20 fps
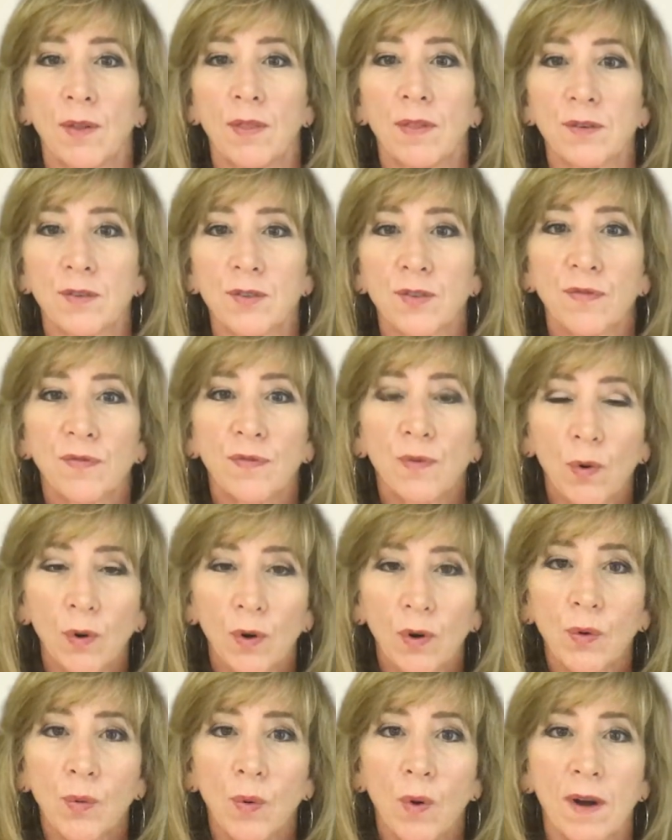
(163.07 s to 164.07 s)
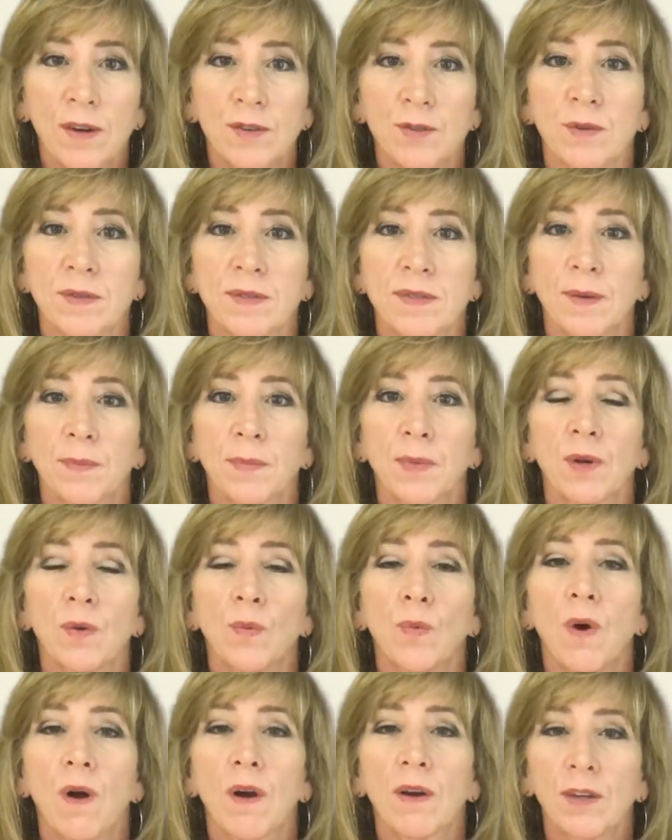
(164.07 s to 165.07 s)
There's 4 quadrants I'm going to
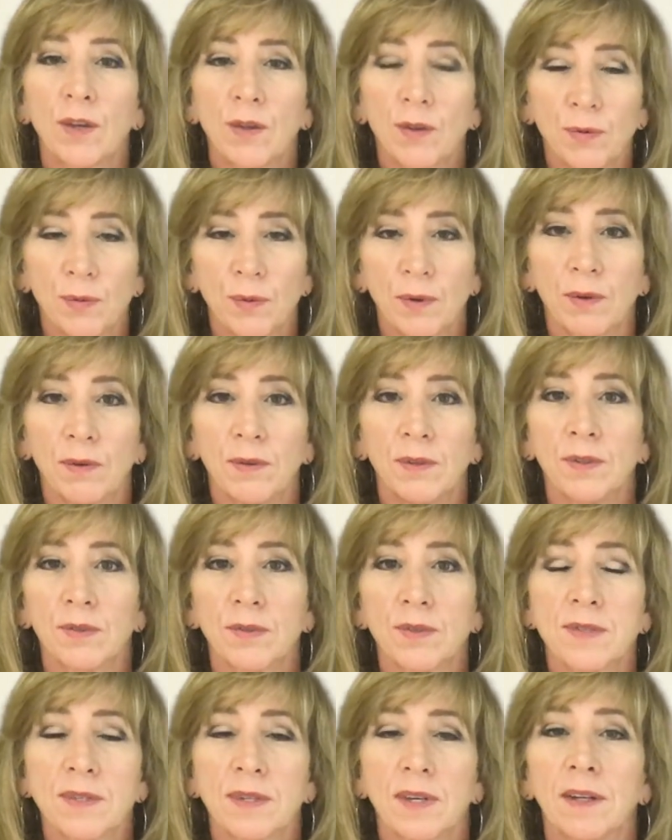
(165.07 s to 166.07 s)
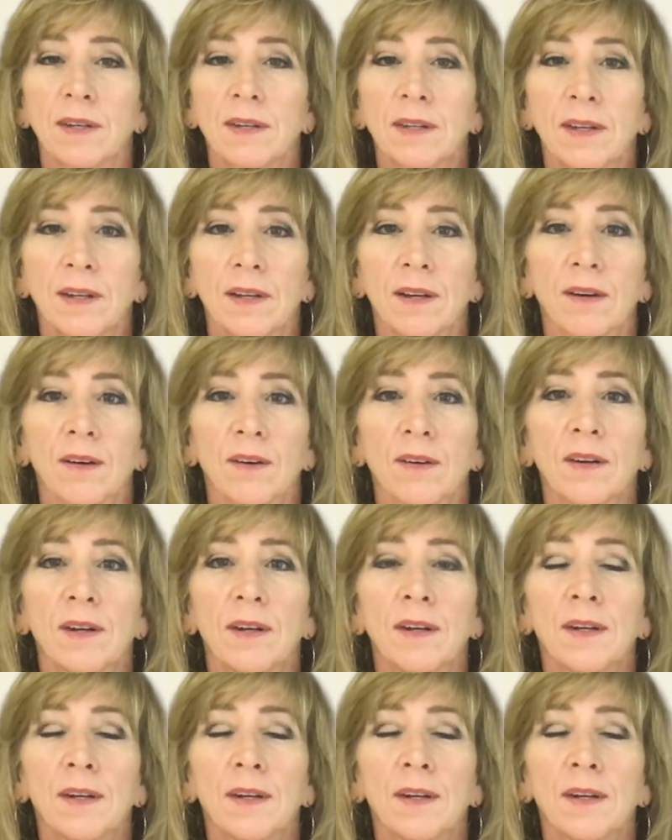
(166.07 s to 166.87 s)
walk you through, and you'll see it here.